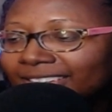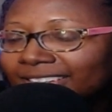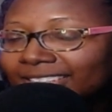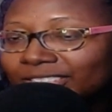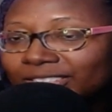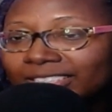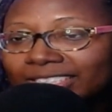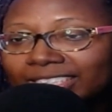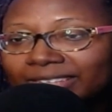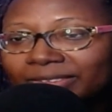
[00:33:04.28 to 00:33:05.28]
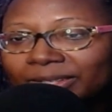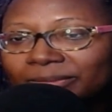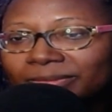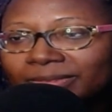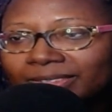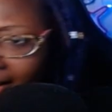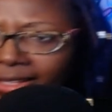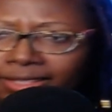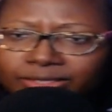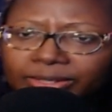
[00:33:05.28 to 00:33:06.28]
She's gonna leave him.
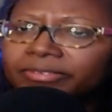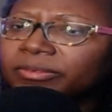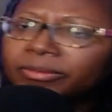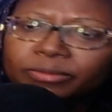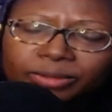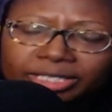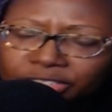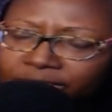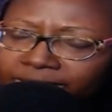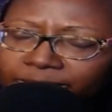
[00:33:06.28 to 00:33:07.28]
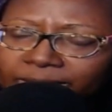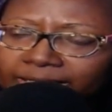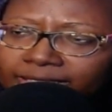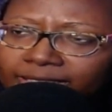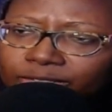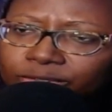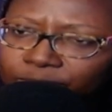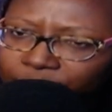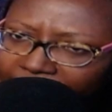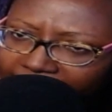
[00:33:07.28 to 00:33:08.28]
So even before he cheated with
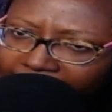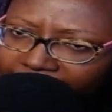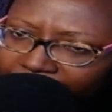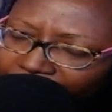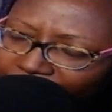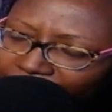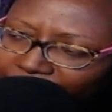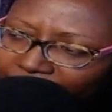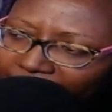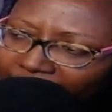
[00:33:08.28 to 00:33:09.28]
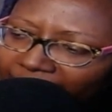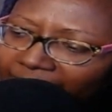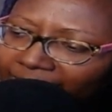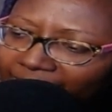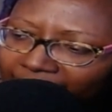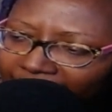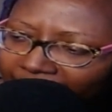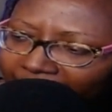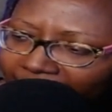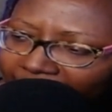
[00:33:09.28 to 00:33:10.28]
Suman,
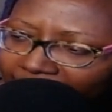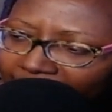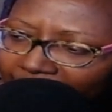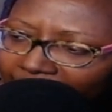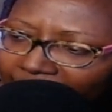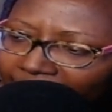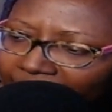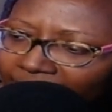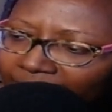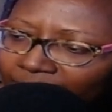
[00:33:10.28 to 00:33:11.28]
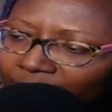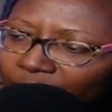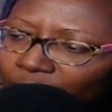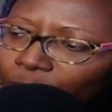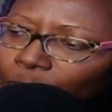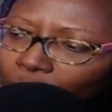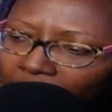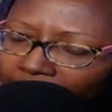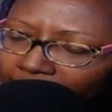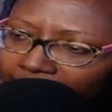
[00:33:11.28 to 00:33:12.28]
he
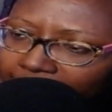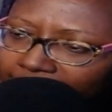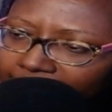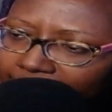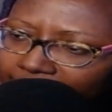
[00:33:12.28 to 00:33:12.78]
was